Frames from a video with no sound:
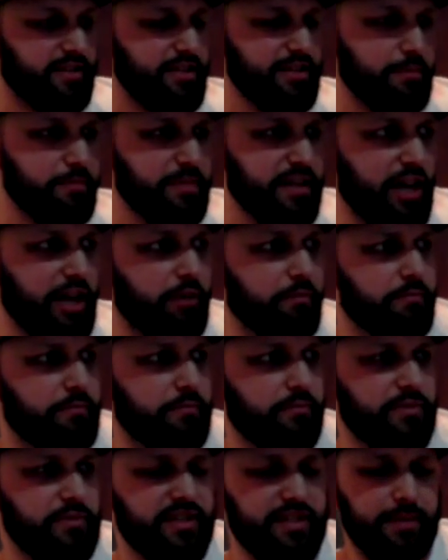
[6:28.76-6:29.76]
So this will be
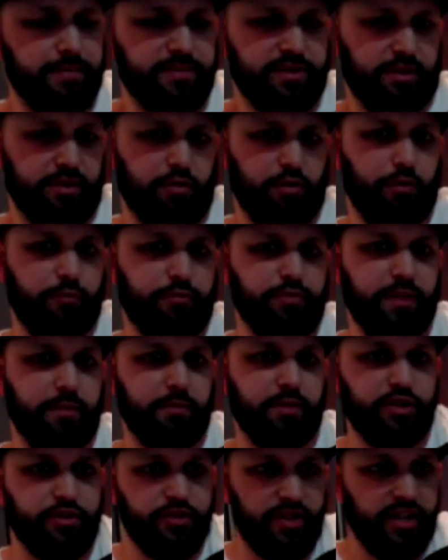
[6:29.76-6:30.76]
out, this episode,
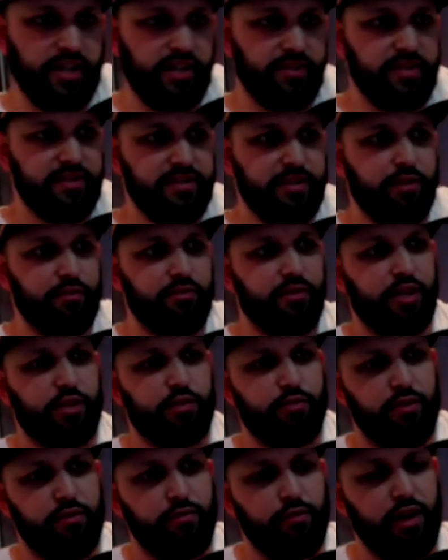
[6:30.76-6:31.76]
hopefully. I'm going to try and get this out in
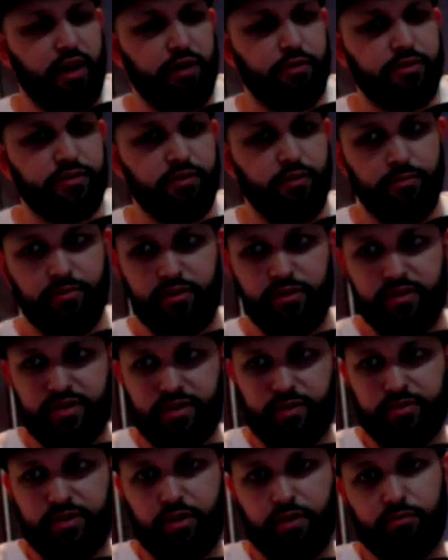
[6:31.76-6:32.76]
like 24 hours. Hopefully
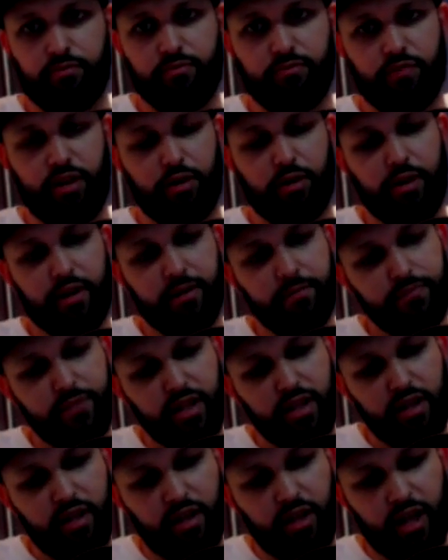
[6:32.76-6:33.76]
this goes out right away.
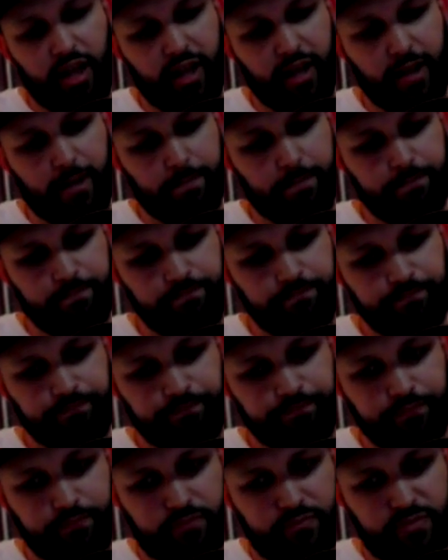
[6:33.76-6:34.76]

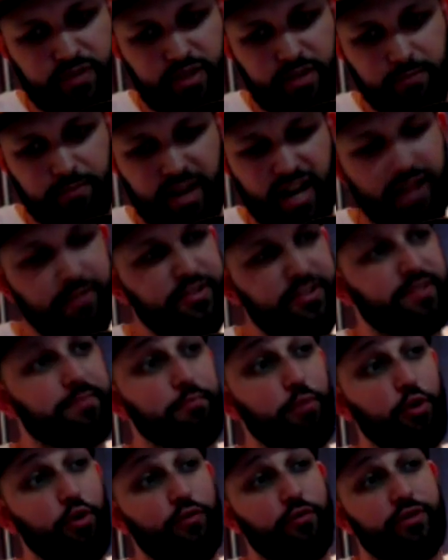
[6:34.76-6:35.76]
But I
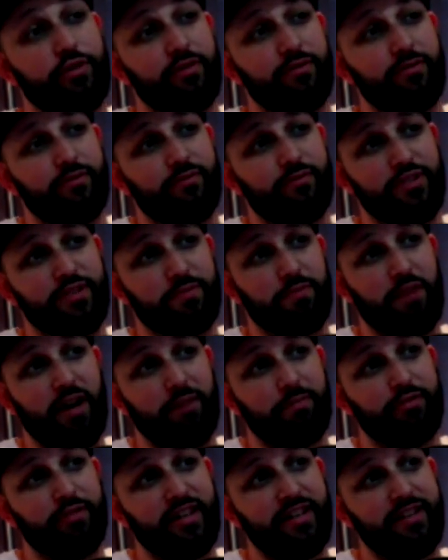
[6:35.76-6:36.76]
just moved. We just
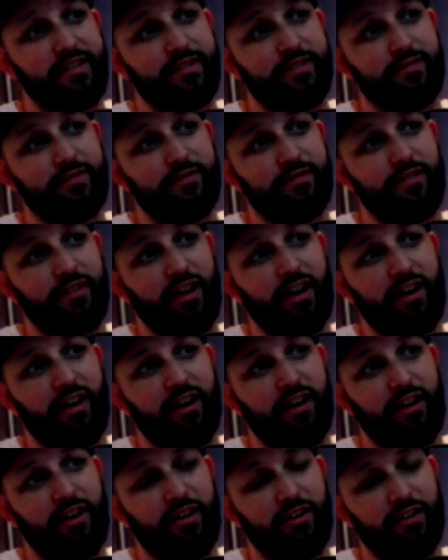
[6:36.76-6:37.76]
bought a place
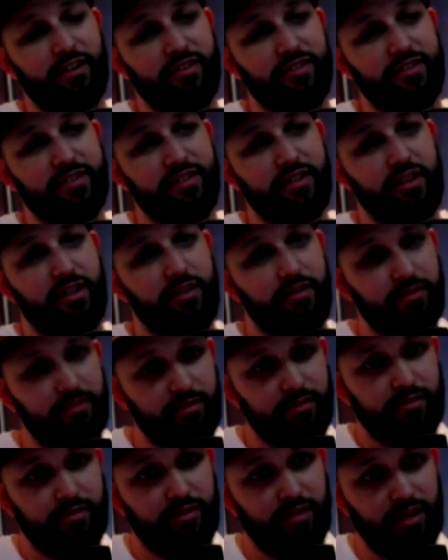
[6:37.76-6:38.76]
in the city.